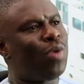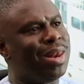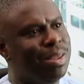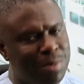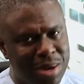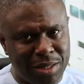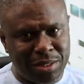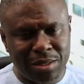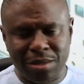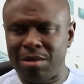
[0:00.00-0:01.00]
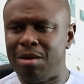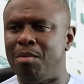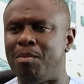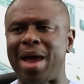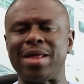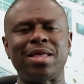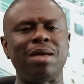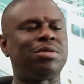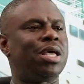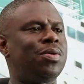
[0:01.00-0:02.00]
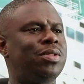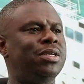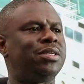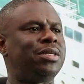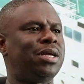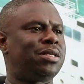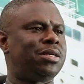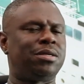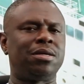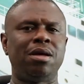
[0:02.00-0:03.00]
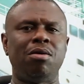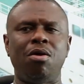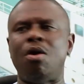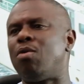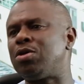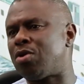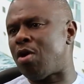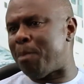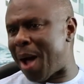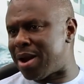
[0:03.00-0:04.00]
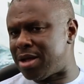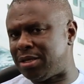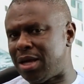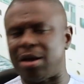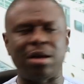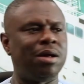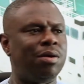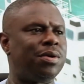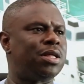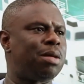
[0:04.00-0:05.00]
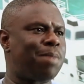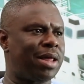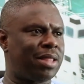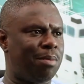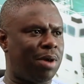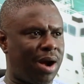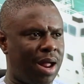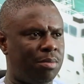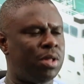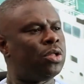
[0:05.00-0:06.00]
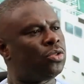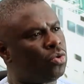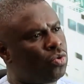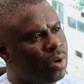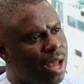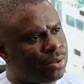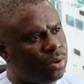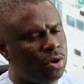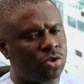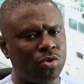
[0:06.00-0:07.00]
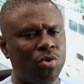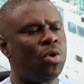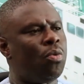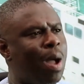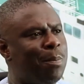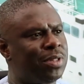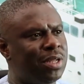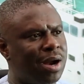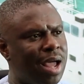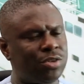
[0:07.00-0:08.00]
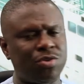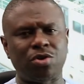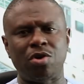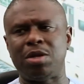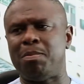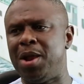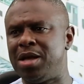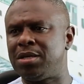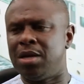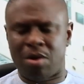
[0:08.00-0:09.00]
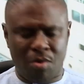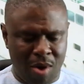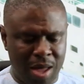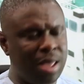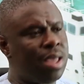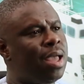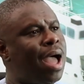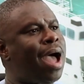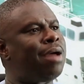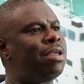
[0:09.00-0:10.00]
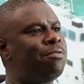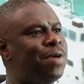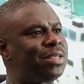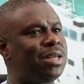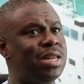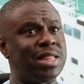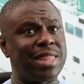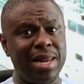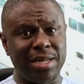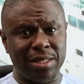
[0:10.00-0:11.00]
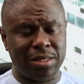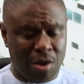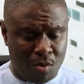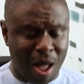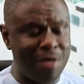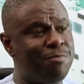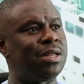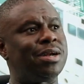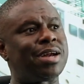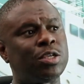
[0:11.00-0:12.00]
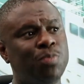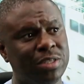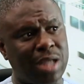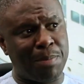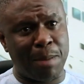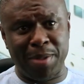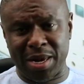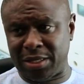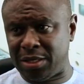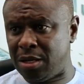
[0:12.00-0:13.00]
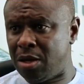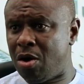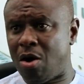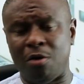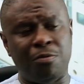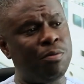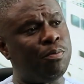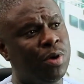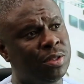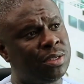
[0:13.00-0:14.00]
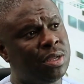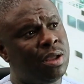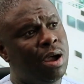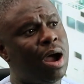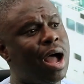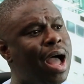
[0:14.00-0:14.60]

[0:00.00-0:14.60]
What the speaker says: to eliminate maritime security incidences, or what we call piracy and related maritime crime. To do that also, we are putting the right structures in place. We are investing in intelligence. We are investing in response capability of both